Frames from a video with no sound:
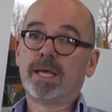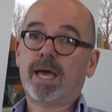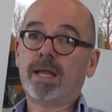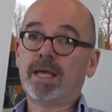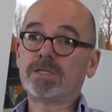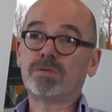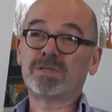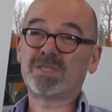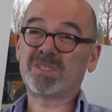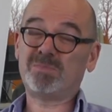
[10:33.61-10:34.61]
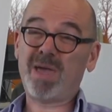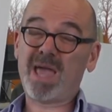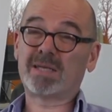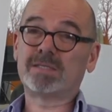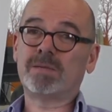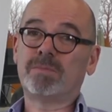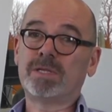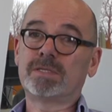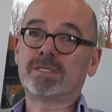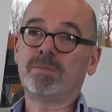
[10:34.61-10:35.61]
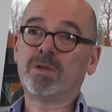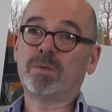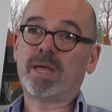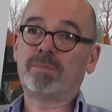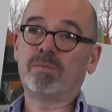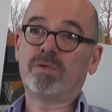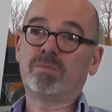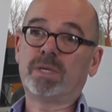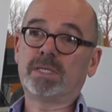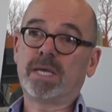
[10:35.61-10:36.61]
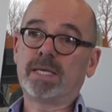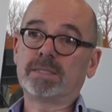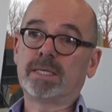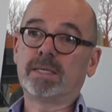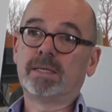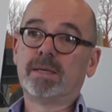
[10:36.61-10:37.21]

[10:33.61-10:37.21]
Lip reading: And I sort of suspect something similar will happen with big data.